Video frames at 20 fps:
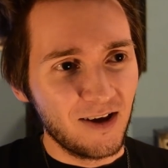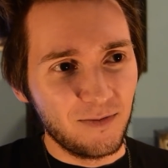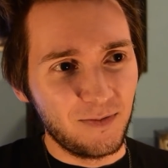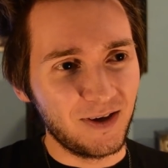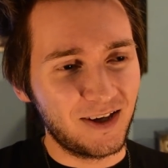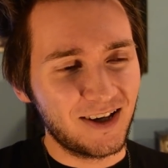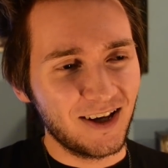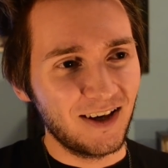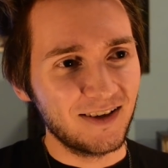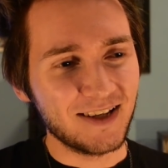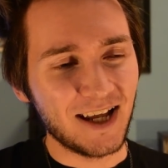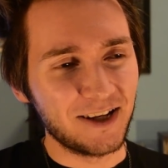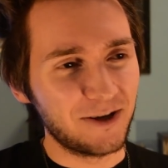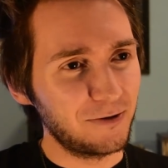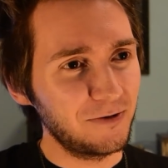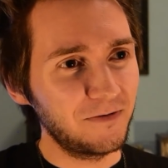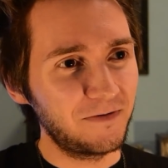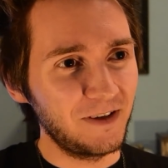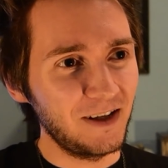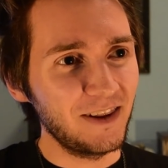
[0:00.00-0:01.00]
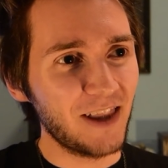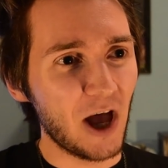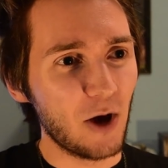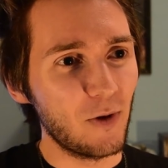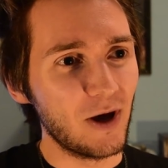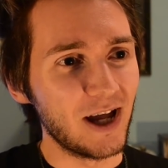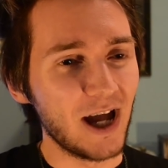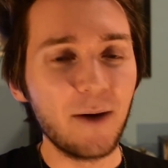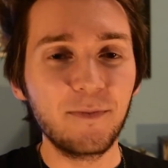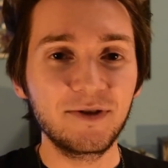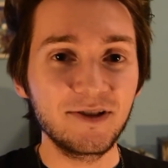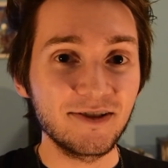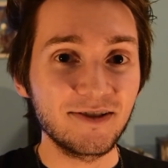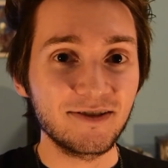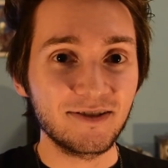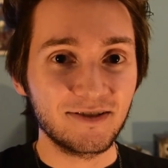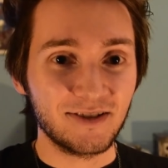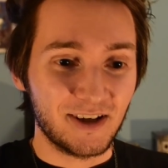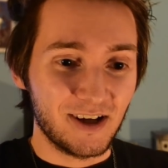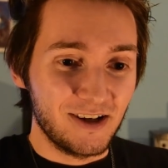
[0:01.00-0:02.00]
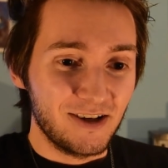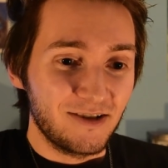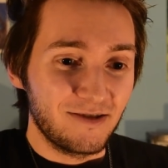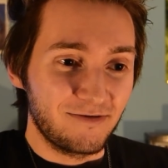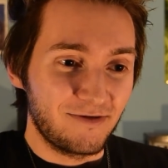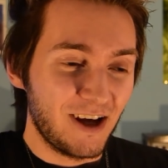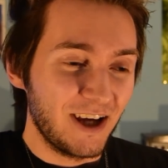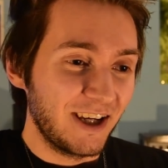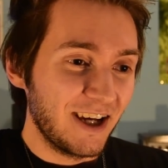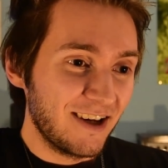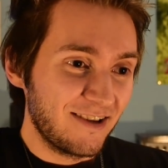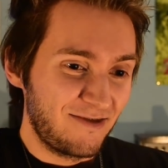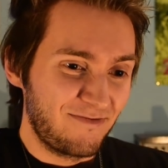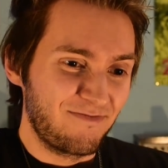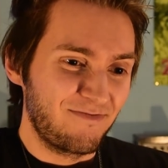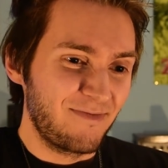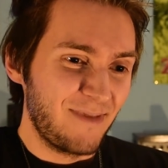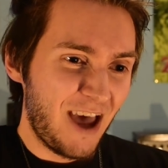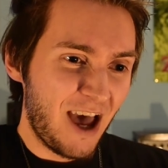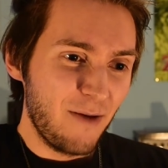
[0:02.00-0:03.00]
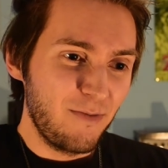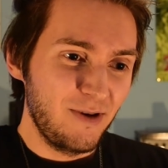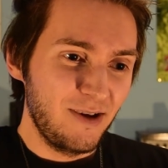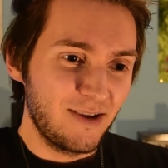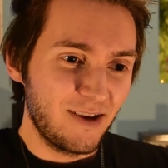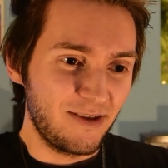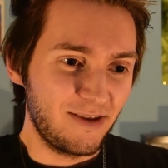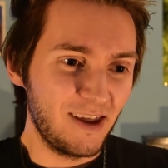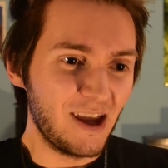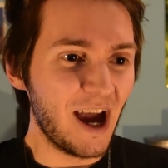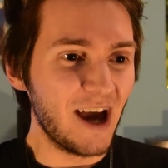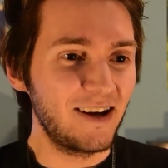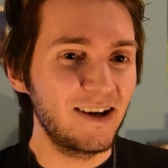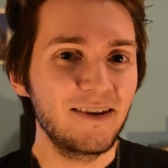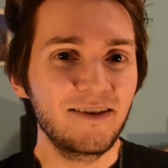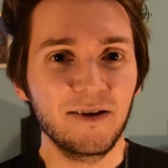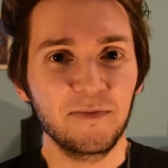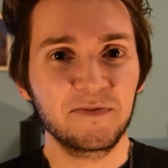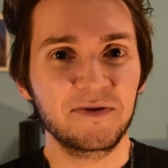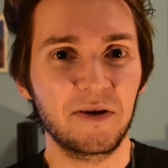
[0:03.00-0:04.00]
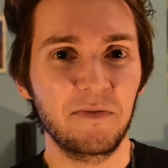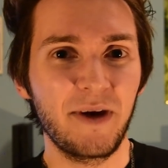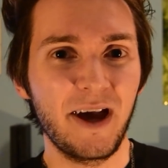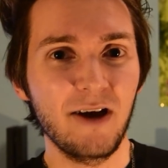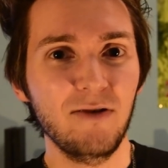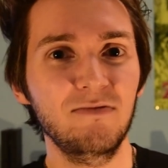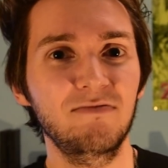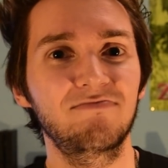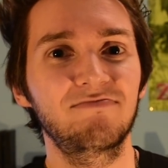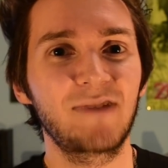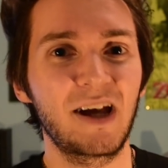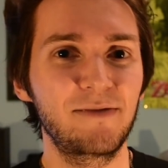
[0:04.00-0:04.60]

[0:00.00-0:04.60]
Because I don't feel that way. I'm just kind of, I guess, happy that they added them somehow.